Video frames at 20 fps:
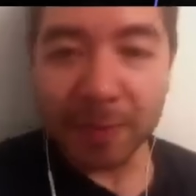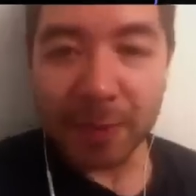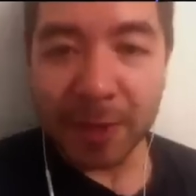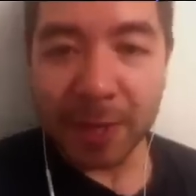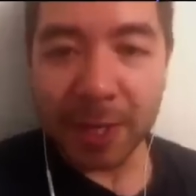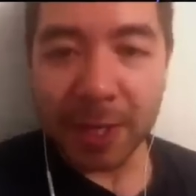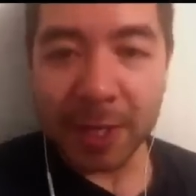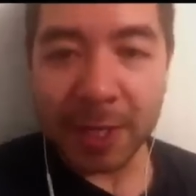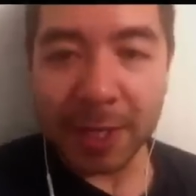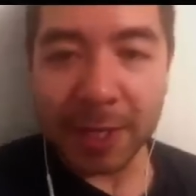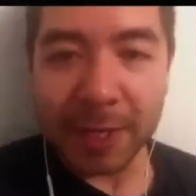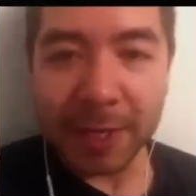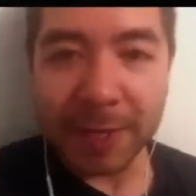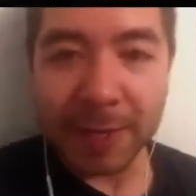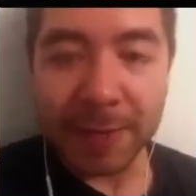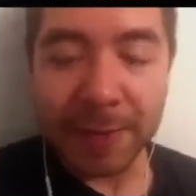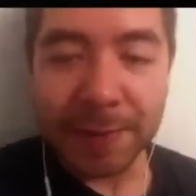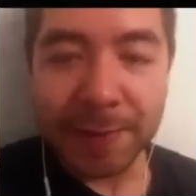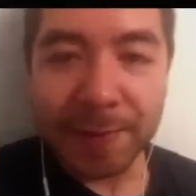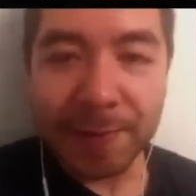
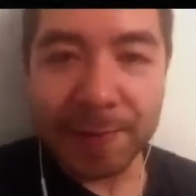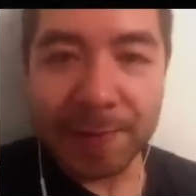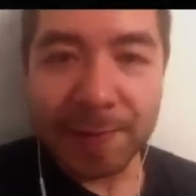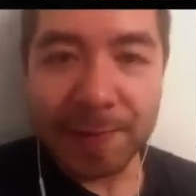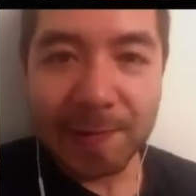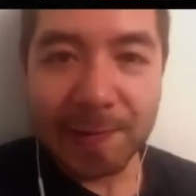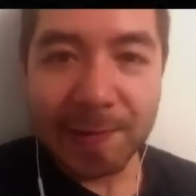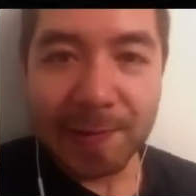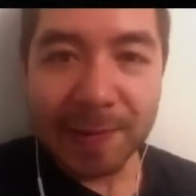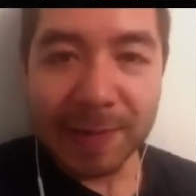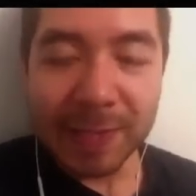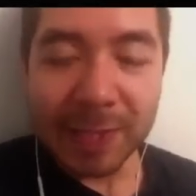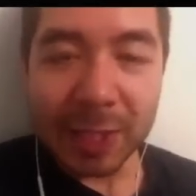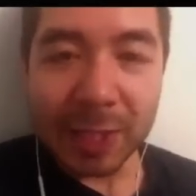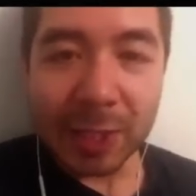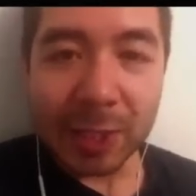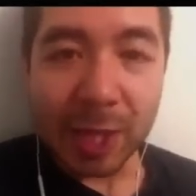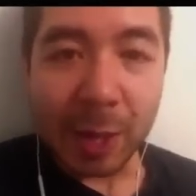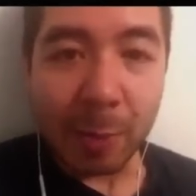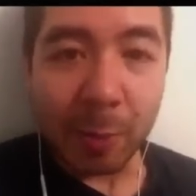The
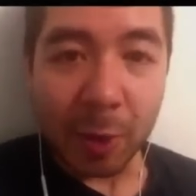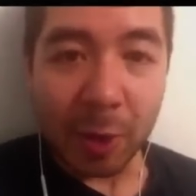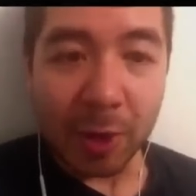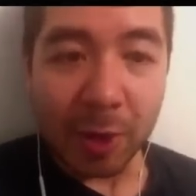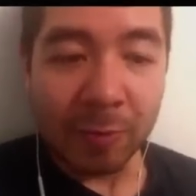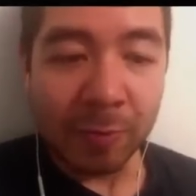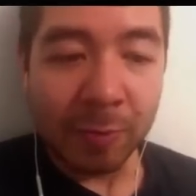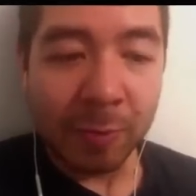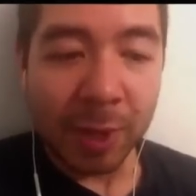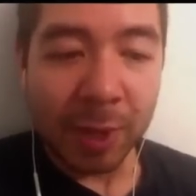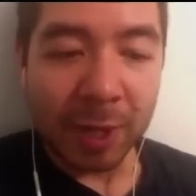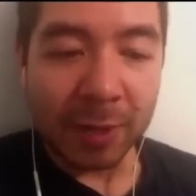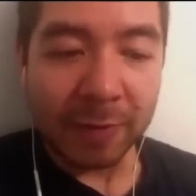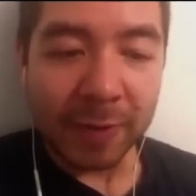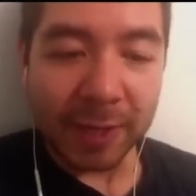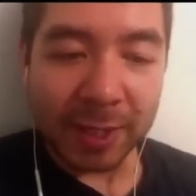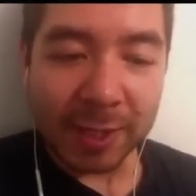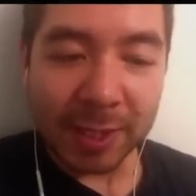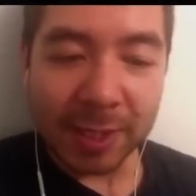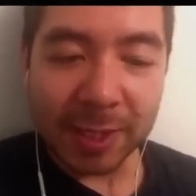summer of bug
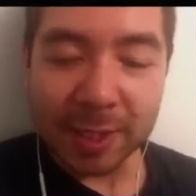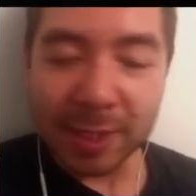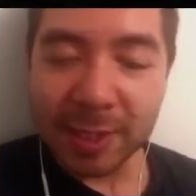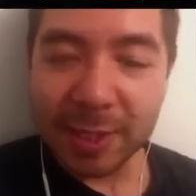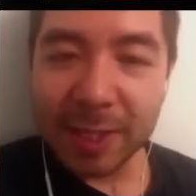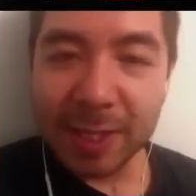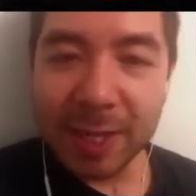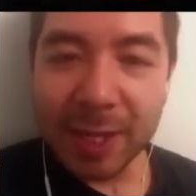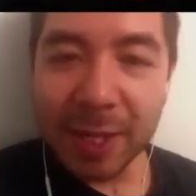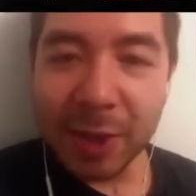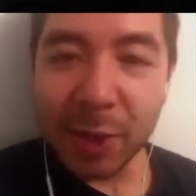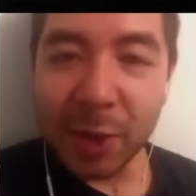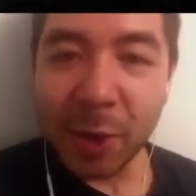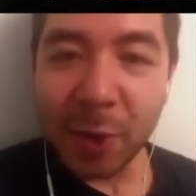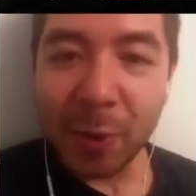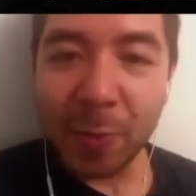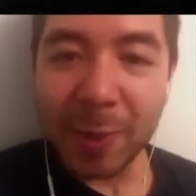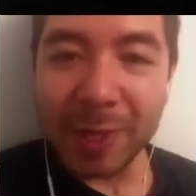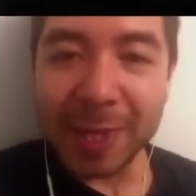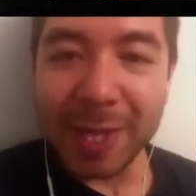fixes. You're
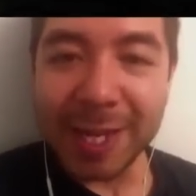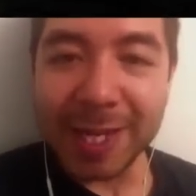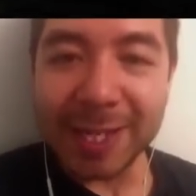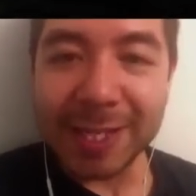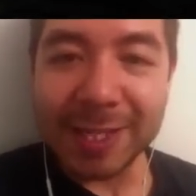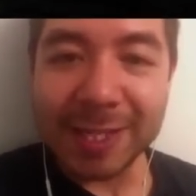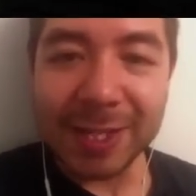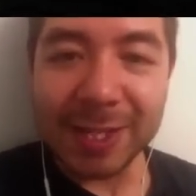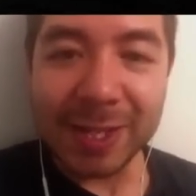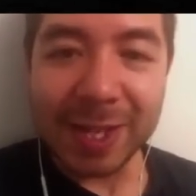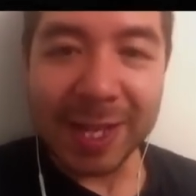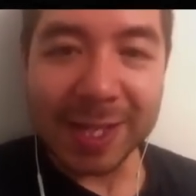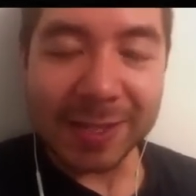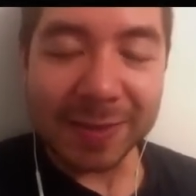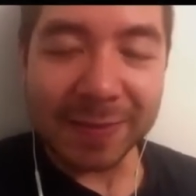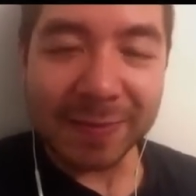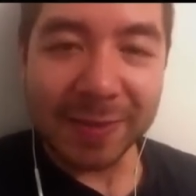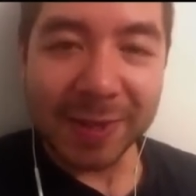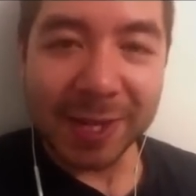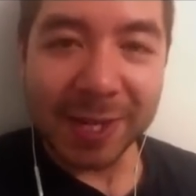hoping that it still hasn't
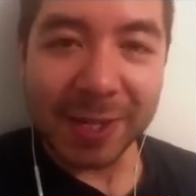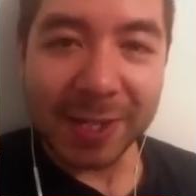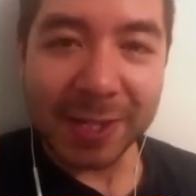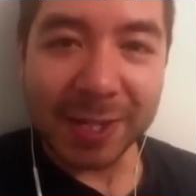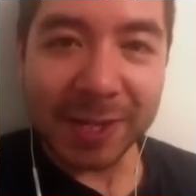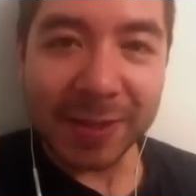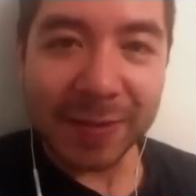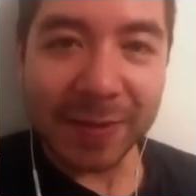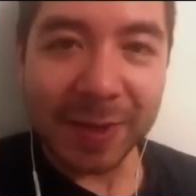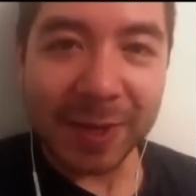finished, have you?